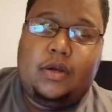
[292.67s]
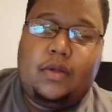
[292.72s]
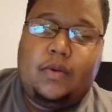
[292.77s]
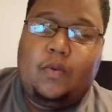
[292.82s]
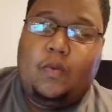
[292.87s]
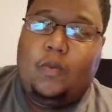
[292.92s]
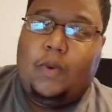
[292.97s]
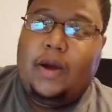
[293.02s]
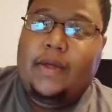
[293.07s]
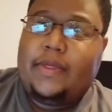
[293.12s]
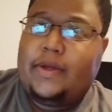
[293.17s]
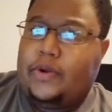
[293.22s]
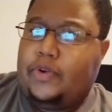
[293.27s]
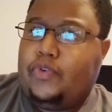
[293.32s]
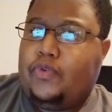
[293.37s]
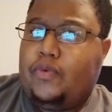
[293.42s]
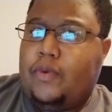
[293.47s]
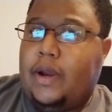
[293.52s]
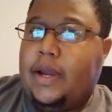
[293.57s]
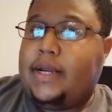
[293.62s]
while they're
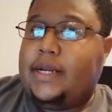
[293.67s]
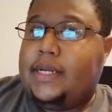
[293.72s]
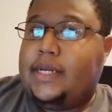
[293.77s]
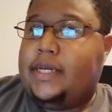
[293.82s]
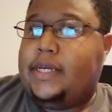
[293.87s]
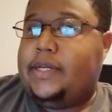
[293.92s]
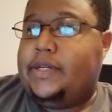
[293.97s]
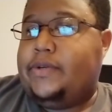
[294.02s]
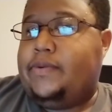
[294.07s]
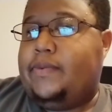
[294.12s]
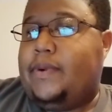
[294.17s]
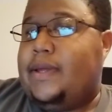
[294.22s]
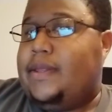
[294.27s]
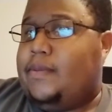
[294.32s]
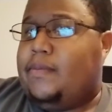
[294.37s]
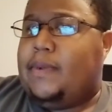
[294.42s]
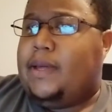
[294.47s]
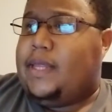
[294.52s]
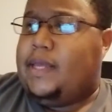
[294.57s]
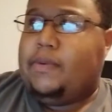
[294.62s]
trying to get you, while,
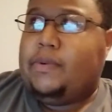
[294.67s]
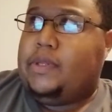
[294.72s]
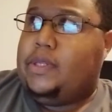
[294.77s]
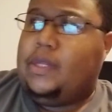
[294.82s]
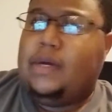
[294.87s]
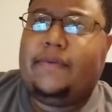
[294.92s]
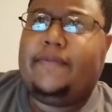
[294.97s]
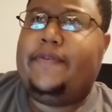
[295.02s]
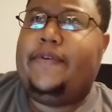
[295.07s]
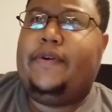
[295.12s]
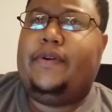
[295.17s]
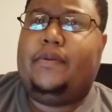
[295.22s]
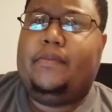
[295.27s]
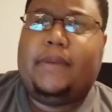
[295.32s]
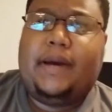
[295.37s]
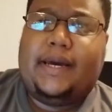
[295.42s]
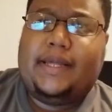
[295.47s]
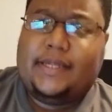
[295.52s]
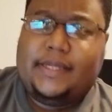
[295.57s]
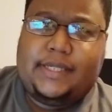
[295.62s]
while they would love for you to
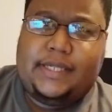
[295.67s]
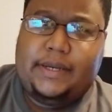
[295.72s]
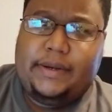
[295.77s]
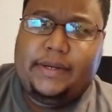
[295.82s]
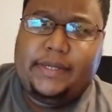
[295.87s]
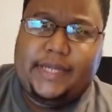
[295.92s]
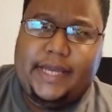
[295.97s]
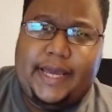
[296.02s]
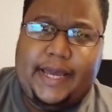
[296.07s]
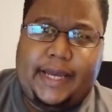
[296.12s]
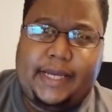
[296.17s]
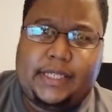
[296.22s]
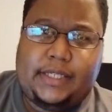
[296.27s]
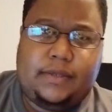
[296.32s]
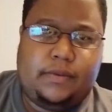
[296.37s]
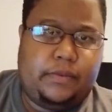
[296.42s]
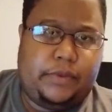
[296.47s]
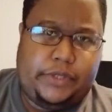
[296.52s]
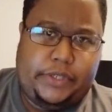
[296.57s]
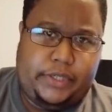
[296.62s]
buy the Series X,
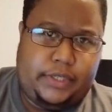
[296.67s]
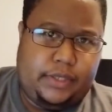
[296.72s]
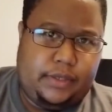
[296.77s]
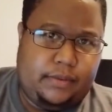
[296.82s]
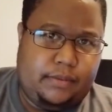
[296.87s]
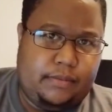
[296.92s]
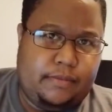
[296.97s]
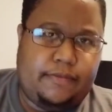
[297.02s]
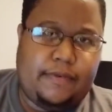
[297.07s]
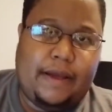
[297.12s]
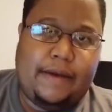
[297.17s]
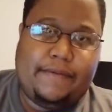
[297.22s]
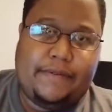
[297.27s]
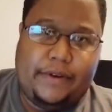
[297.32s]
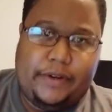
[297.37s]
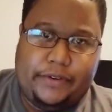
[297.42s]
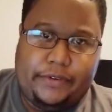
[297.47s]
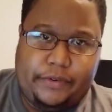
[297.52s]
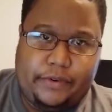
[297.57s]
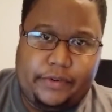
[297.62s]
which is
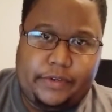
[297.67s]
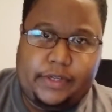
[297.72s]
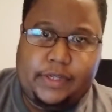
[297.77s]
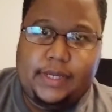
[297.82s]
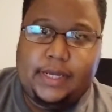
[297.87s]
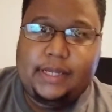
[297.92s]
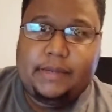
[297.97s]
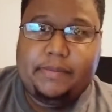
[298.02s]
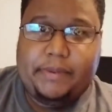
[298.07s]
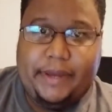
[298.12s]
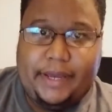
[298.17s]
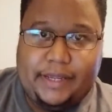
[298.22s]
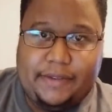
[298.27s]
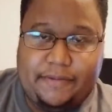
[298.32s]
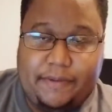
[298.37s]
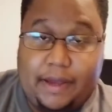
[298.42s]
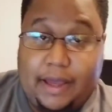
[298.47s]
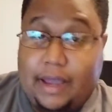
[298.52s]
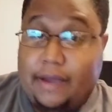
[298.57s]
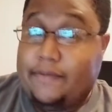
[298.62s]
500, just like the
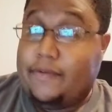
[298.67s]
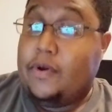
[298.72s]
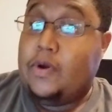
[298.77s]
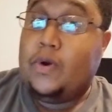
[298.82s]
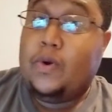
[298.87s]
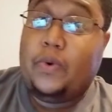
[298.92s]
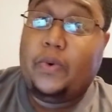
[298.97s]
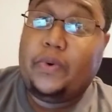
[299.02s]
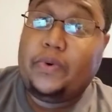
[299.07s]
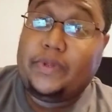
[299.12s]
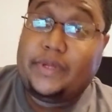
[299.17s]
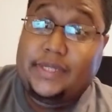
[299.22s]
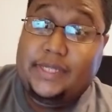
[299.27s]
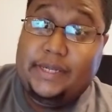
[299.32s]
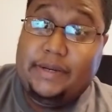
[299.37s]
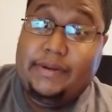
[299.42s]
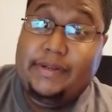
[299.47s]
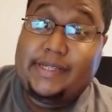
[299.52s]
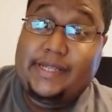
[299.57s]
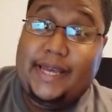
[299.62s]
PS5, or the
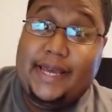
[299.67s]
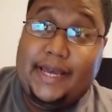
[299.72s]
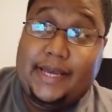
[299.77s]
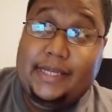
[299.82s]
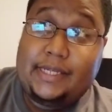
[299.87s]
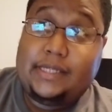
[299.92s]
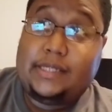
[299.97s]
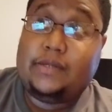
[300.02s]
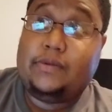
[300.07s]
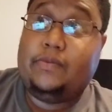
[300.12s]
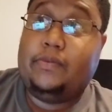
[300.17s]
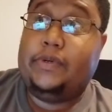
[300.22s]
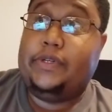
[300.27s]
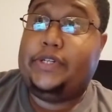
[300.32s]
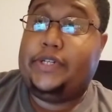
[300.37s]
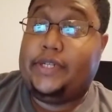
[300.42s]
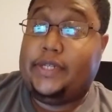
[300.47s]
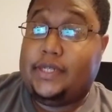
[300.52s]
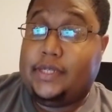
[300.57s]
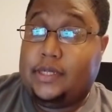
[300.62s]
Series S, which
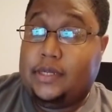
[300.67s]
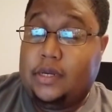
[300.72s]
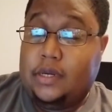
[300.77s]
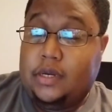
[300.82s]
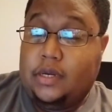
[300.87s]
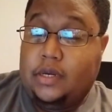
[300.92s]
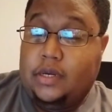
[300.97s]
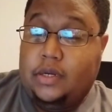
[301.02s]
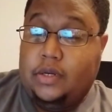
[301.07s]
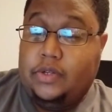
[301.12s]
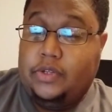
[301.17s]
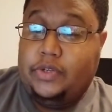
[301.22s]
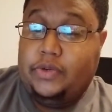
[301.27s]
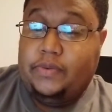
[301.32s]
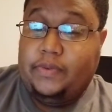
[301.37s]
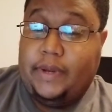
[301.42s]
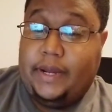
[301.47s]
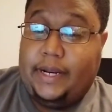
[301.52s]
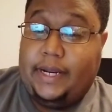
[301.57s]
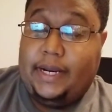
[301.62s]
is
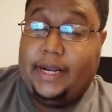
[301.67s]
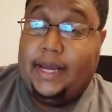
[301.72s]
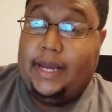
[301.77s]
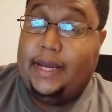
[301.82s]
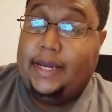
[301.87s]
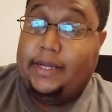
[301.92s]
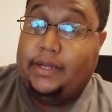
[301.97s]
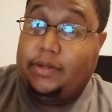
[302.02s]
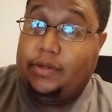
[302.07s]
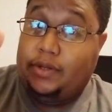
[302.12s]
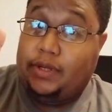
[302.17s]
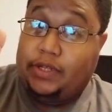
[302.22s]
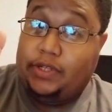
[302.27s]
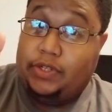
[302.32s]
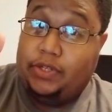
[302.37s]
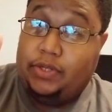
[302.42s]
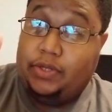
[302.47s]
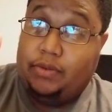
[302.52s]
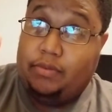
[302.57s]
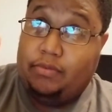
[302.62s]
299,
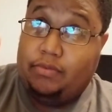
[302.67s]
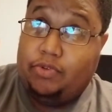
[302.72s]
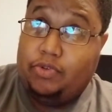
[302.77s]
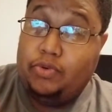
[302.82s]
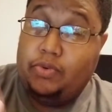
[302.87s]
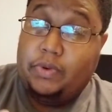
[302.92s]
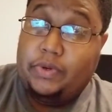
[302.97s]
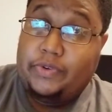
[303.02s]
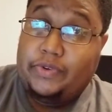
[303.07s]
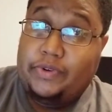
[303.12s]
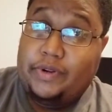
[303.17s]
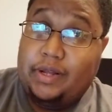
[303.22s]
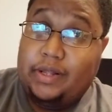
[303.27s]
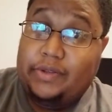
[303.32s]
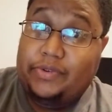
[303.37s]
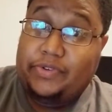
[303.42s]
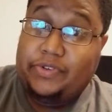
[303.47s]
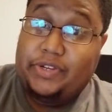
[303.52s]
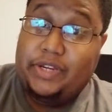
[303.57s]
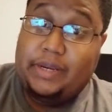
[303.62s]
that's
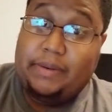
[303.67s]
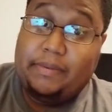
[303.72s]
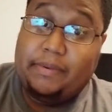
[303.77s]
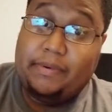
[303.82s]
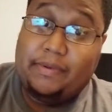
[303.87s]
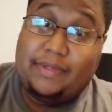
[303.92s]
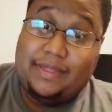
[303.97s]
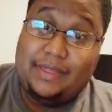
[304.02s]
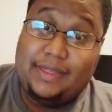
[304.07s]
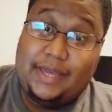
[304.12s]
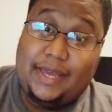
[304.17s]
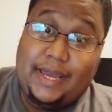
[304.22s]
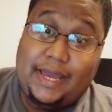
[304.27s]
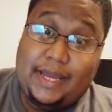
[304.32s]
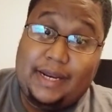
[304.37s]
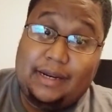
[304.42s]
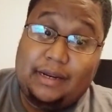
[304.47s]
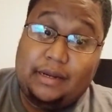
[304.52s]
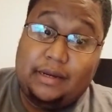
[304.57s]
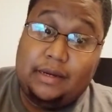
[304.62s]
$200 cheaper
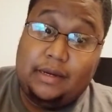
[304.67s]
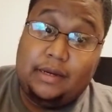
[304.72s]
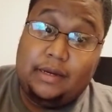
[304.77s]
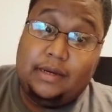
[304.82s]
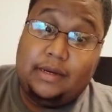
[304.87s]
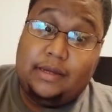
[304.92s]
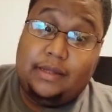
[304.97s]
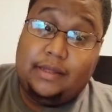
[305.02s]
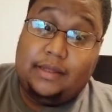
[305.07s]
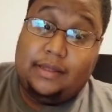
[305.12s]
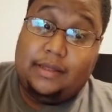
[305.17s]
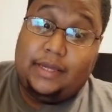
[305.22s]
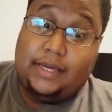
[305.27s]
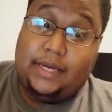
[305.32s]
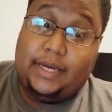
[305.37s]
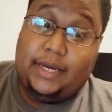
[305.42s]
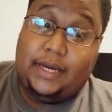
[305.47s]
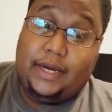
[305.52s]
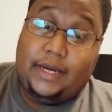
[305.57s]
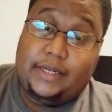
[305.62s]
than
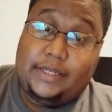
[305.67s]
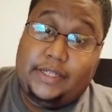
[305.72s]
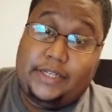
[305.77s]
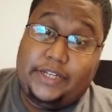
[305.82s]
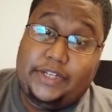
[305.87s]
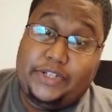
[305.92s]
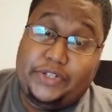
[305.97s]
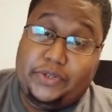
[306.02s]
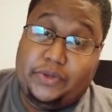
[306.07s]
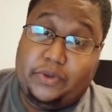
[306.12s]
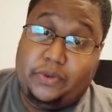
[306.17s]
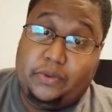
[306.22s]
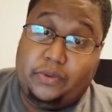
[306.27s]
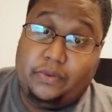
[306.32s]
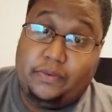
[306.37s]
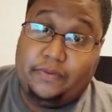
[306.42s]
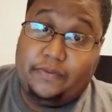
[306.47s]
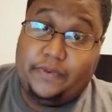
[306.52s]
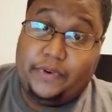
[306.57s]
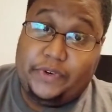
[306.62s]
the uh, digital
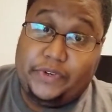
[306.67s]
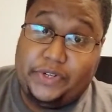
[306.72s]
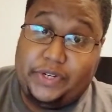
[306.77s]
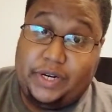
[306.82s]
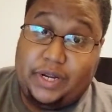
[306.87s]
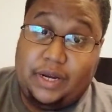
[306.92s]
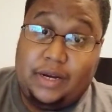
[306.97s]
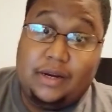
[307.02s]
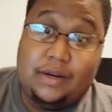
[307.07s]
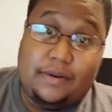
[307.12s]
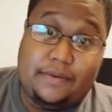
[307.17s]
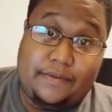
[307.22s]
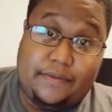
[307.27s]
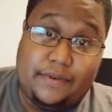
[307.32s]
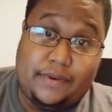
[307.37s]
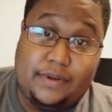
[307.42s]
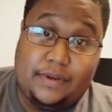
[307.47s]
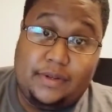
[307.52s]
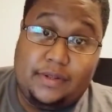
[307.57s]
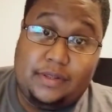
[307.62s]
version of
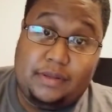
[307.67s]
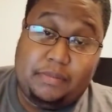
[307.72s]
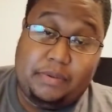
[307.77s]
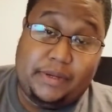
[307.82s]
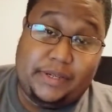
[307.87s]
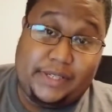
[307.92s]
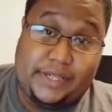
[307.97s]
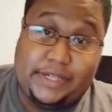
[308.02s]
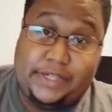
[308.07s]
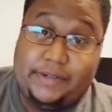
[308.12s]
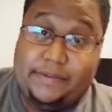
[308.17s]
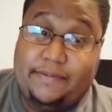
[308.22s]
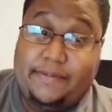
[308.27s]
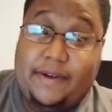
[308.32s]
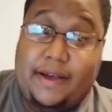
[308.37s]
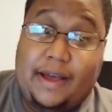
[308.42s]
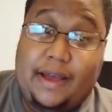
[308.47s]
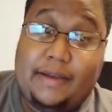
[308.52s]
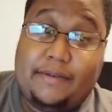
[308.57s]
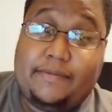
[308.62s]
the PlayStation
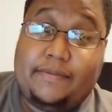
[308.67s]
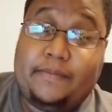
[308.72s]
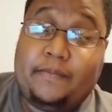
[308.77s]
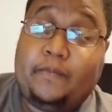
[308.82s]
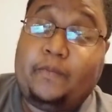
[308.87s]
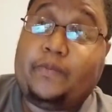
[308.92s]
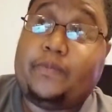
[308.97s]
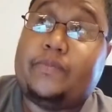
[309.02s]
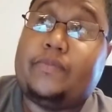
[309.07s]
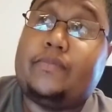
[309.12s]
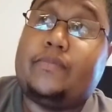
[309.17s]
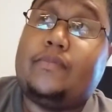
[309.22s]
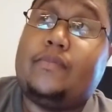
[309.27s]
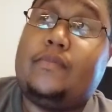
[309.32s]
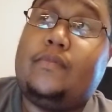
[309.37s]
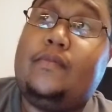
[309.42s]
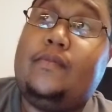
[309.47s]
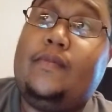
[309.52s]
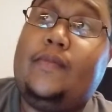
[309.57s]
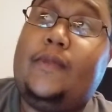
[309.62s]
5,
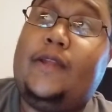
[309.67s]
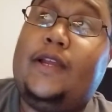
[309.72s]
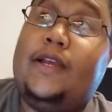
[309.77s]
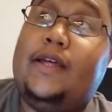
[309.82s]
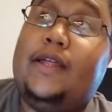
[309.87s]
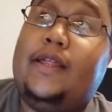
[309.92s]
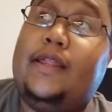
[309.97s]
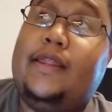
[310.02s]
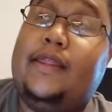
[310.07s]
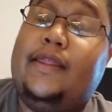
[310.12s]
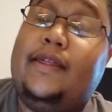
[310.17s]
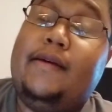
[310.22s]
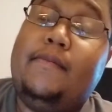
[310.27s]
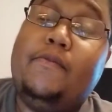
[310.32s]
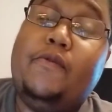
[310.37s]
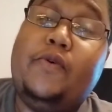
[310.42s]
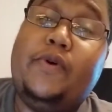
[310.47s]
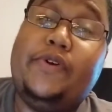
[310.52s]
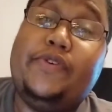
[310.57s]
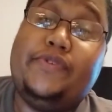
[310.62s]
they're
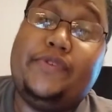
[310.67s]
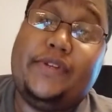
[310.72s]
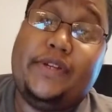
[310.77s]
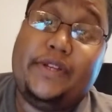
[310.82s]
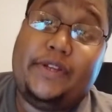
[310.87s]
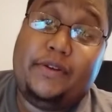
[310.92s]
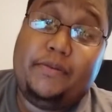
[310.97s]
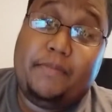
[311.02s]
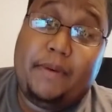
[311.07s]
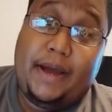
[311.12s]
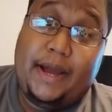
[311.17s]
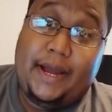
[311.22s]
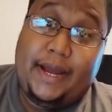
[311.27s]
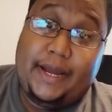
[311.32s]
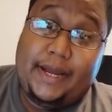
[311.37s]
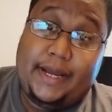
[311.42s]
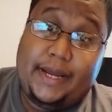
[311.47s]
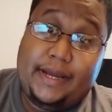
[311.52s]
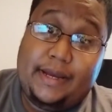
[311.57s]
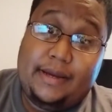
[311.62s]
more interested in you
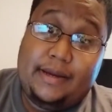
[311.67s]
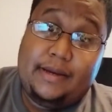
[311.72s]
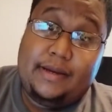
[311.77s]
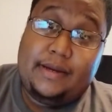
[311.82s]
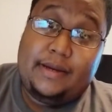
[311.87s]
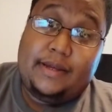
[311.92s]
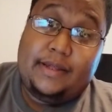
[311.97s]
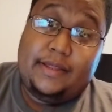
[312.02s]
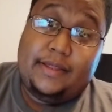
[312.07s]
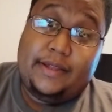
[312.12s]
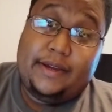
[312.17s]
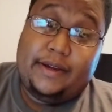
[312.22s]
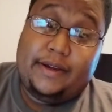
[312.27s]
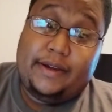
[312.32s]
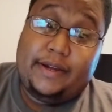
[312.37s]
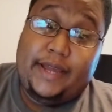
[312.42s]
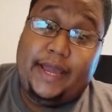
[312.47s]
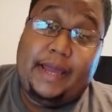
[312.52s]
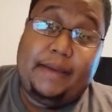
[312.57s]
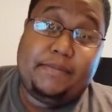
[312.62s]
buying their
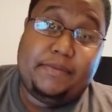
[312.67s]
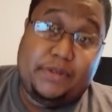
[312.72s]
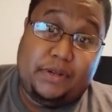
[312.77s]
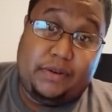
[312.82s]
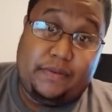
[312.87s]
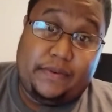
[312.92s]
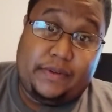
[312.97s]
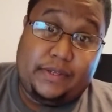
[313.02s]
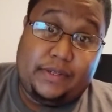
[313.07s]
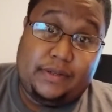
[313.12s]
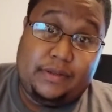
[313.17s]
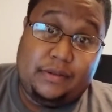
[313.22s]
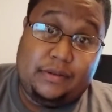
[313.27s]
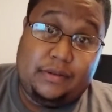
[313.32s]
game service.